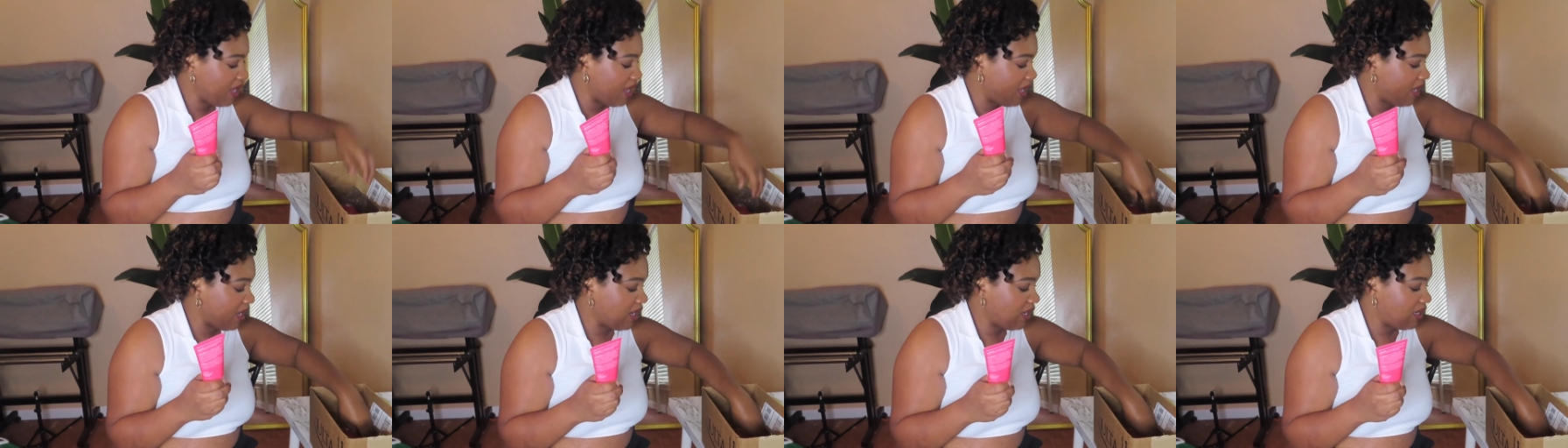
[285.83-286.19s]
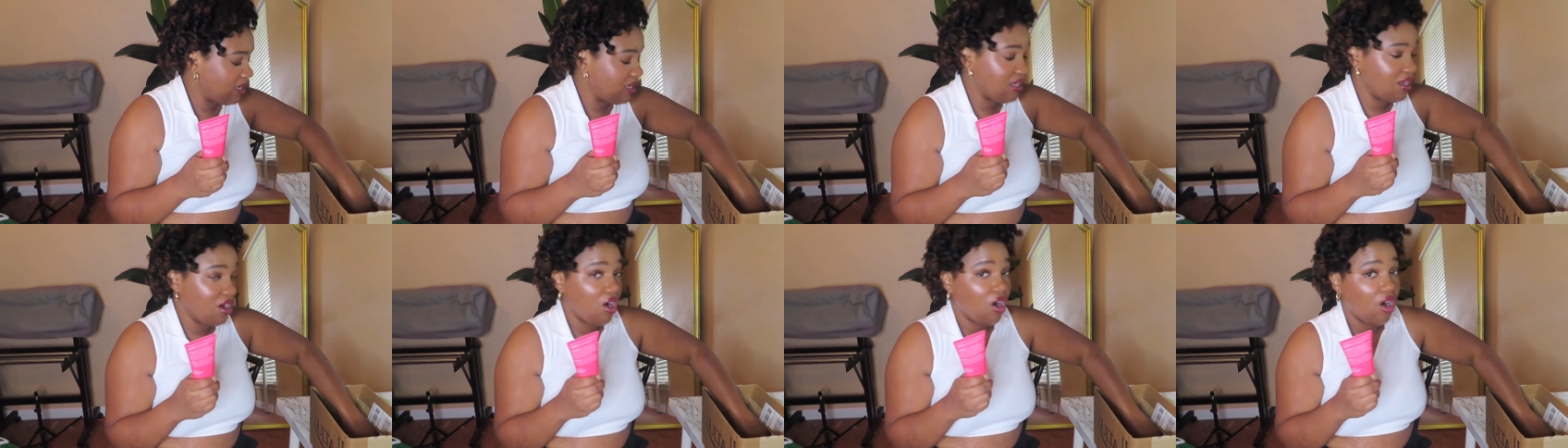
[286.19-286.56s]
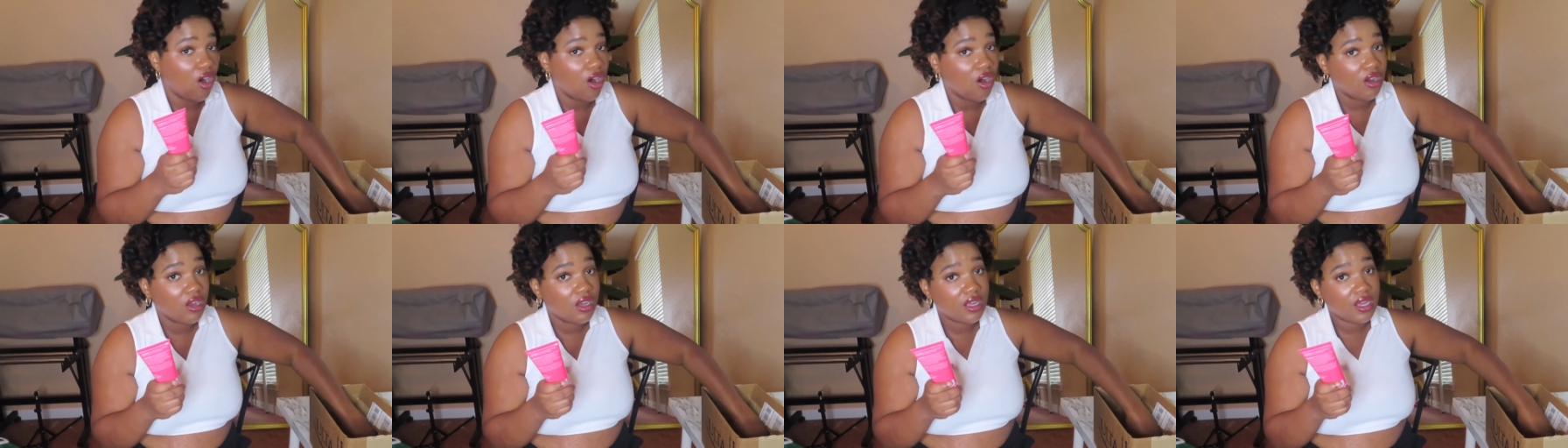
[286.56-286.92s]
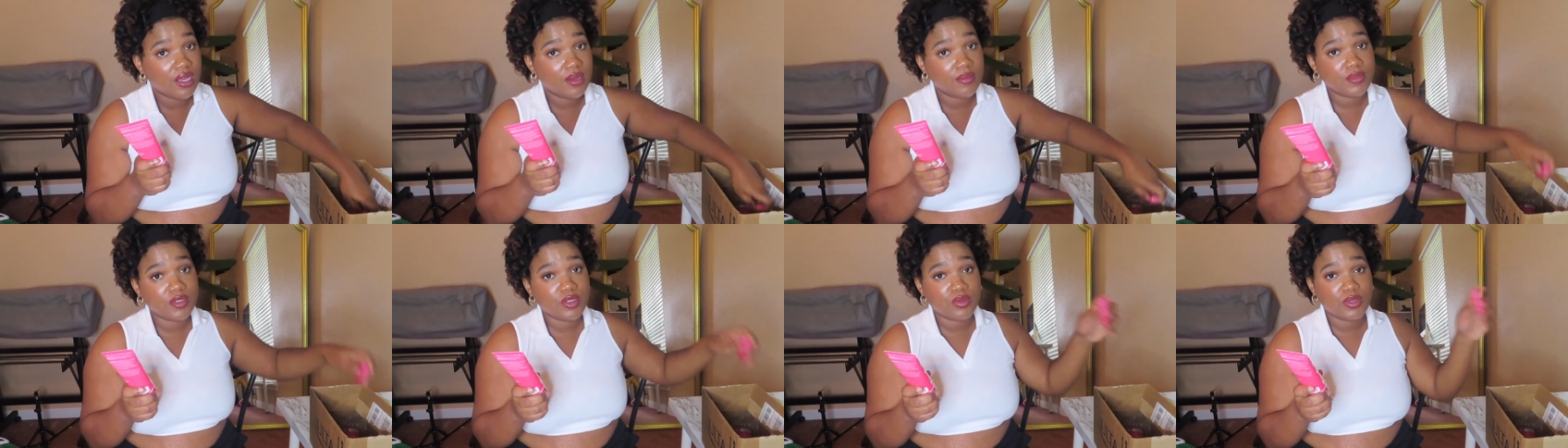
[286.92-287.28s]
and it all
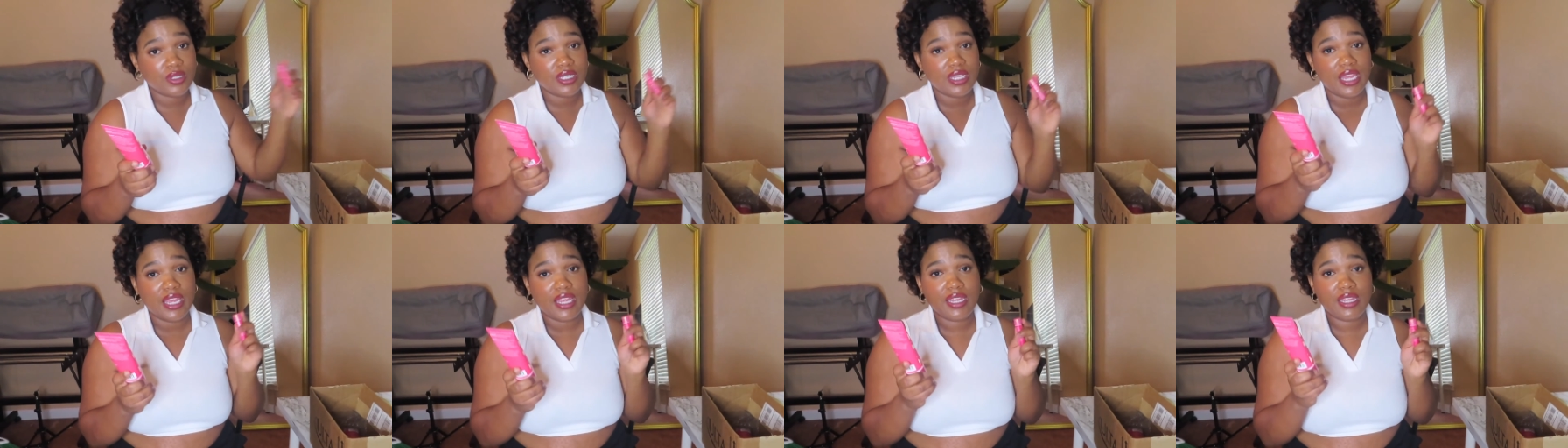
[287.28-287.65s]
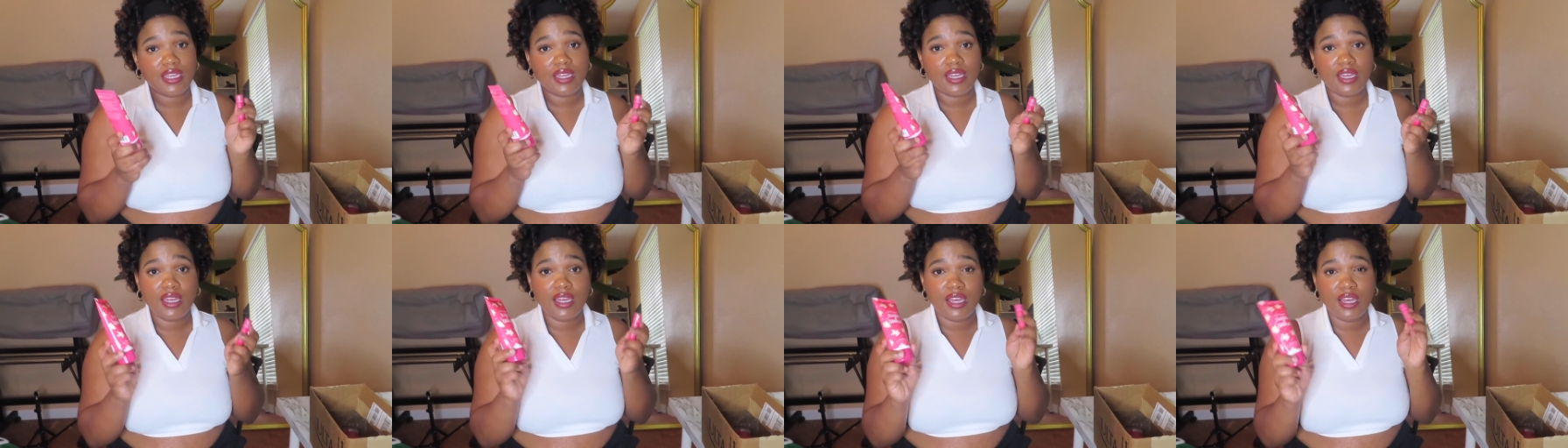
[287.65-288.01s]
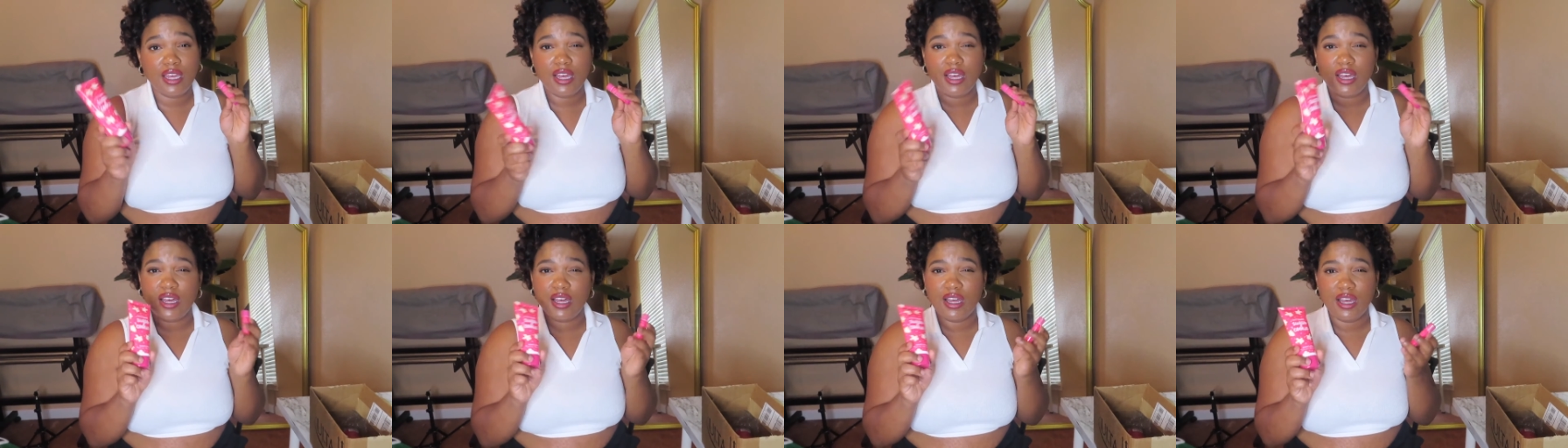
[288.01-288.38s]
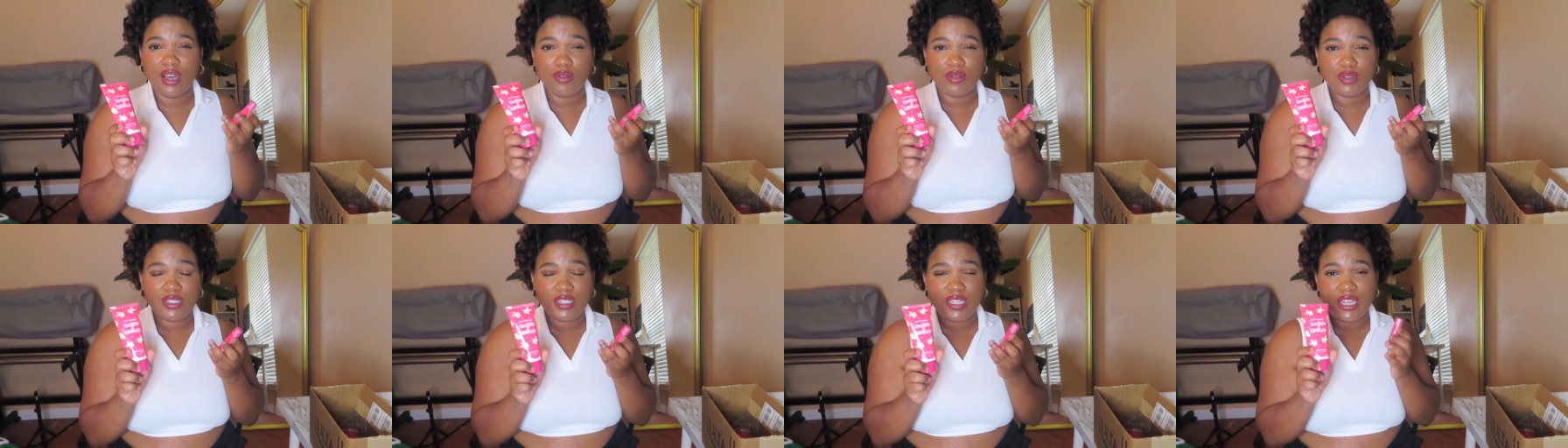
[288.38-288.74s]
comes with like I
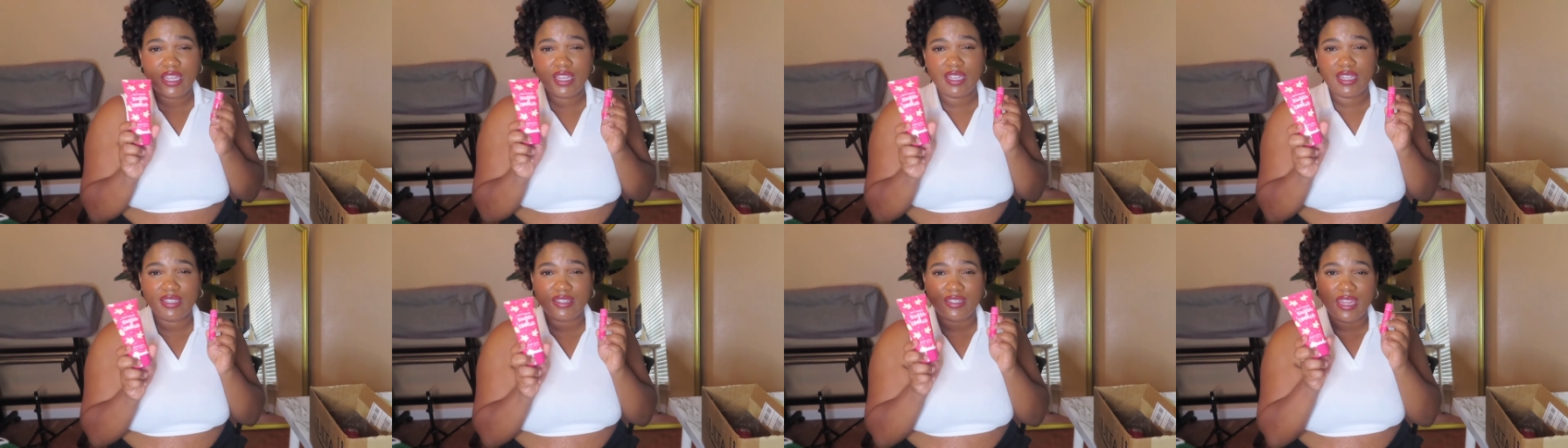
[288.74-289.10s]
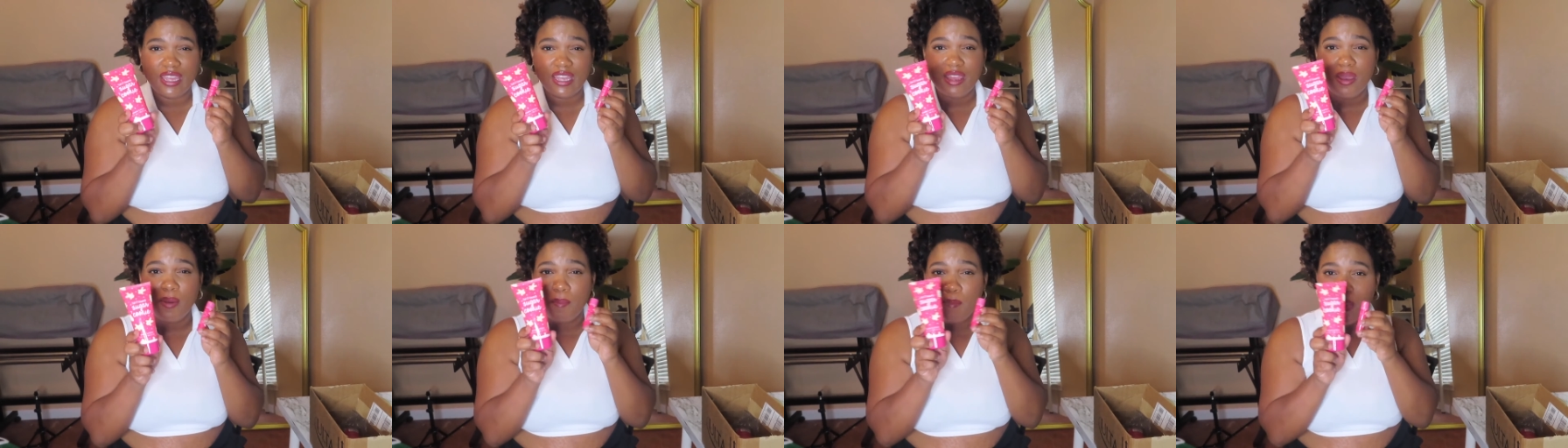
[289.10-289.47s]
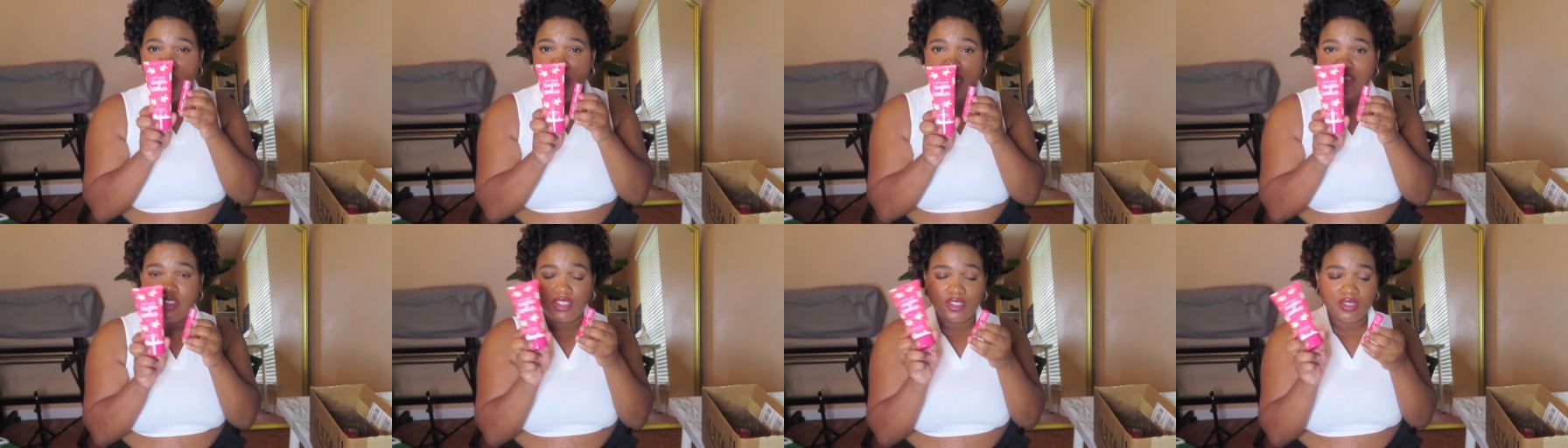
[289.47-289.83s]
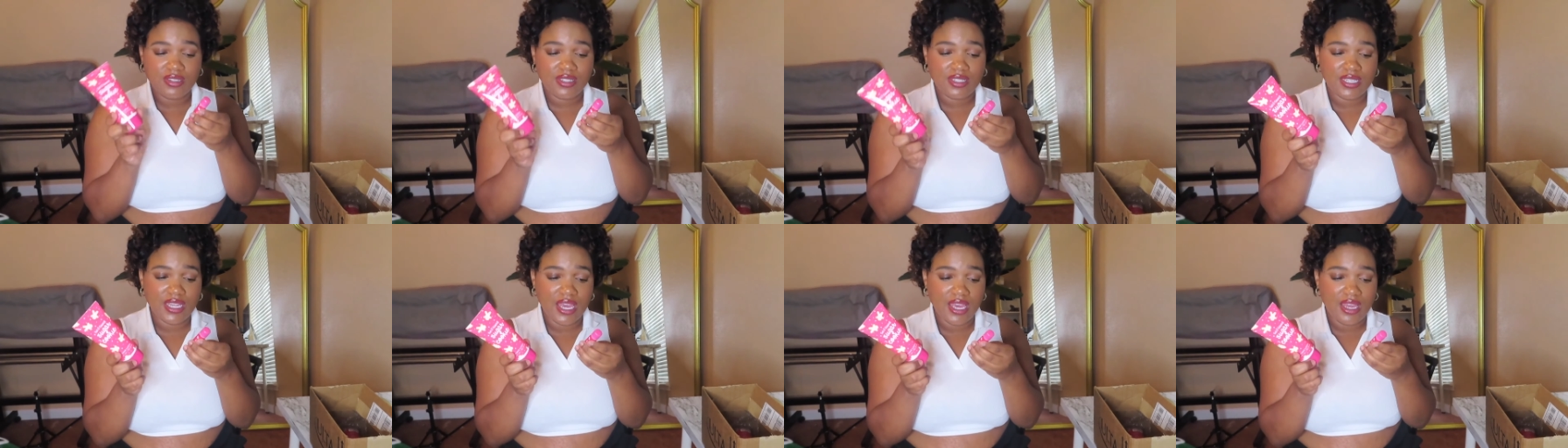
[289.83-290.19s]
want to say it's like a matching
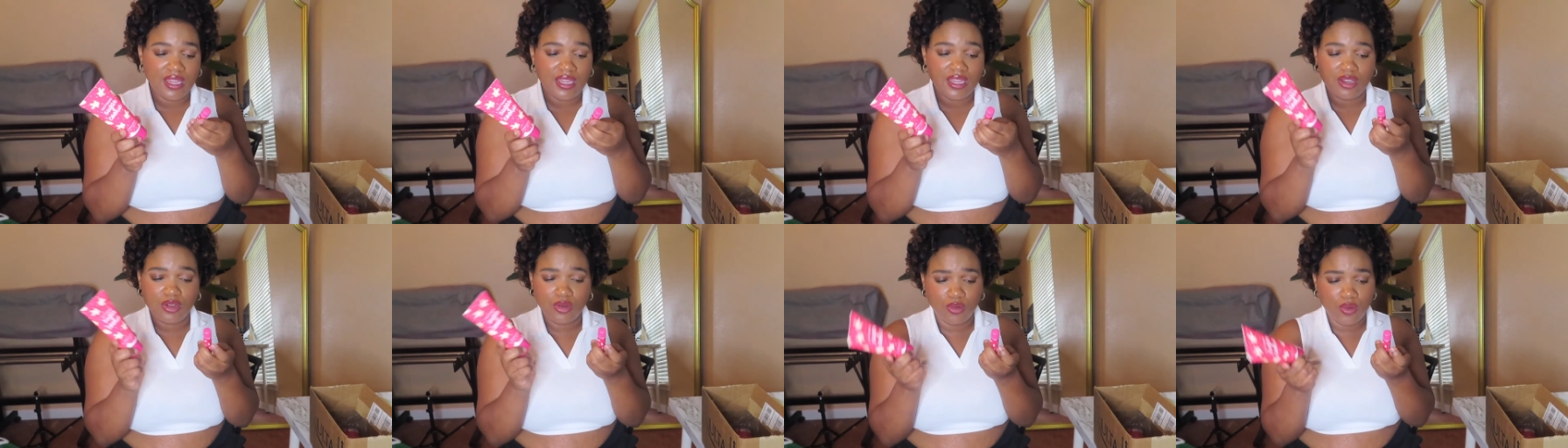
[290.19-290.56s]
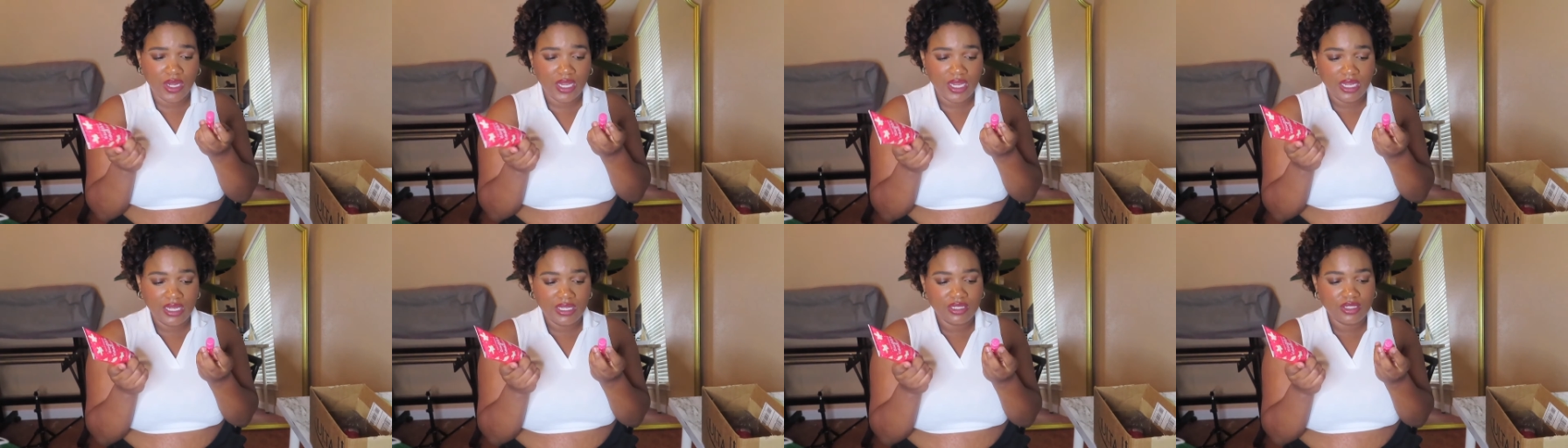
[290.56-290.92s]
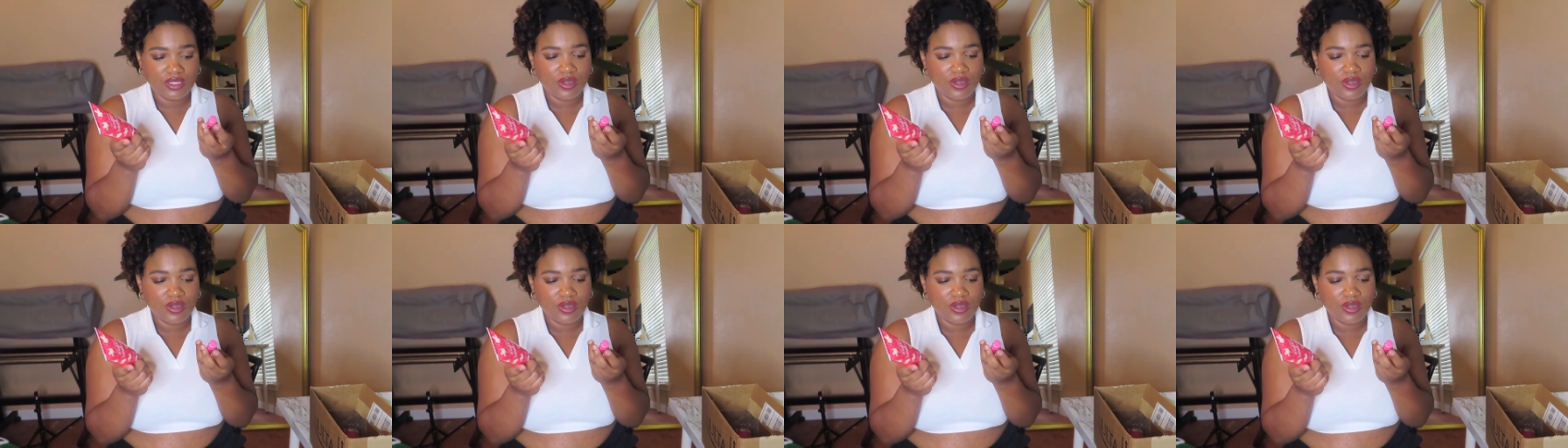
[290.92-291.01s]
set in a way.